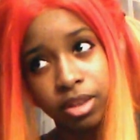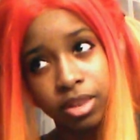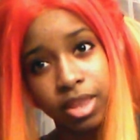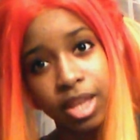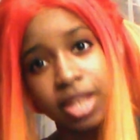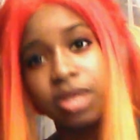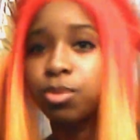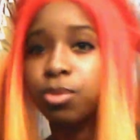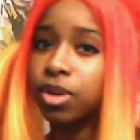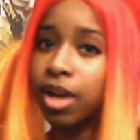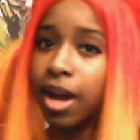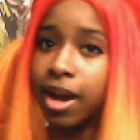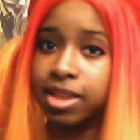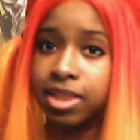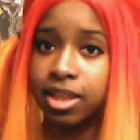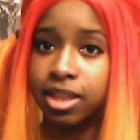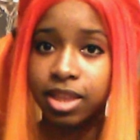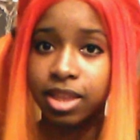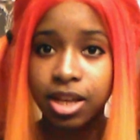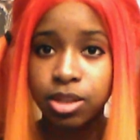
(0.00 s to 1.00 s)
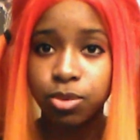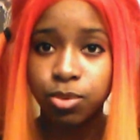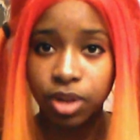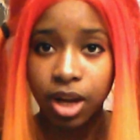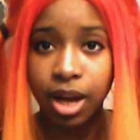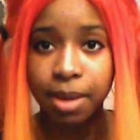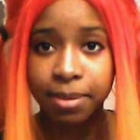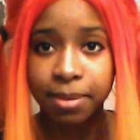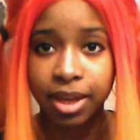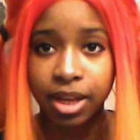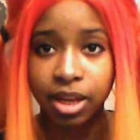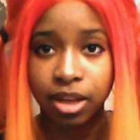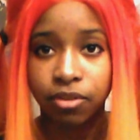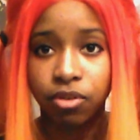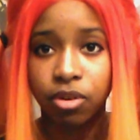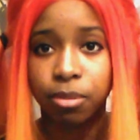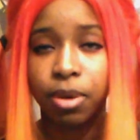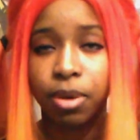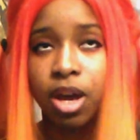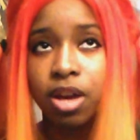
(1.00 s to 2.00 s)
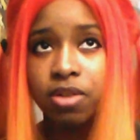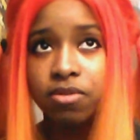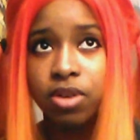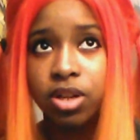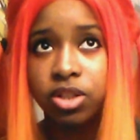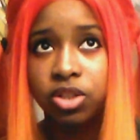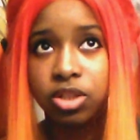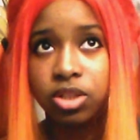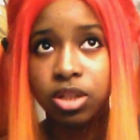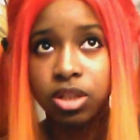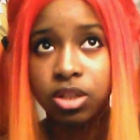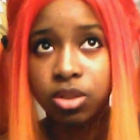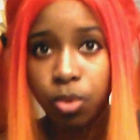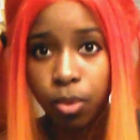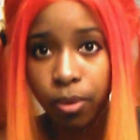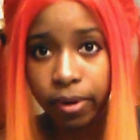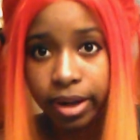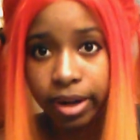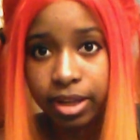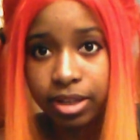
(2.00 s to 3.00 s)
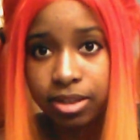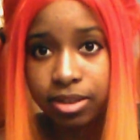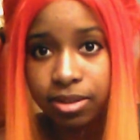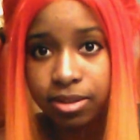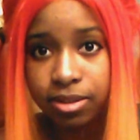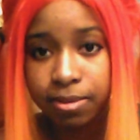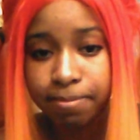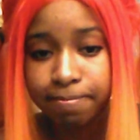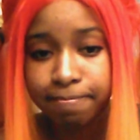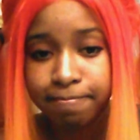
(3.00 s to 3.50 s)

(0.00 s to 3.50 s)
That's what I think. That's what I'm getting from it. I watched it twice.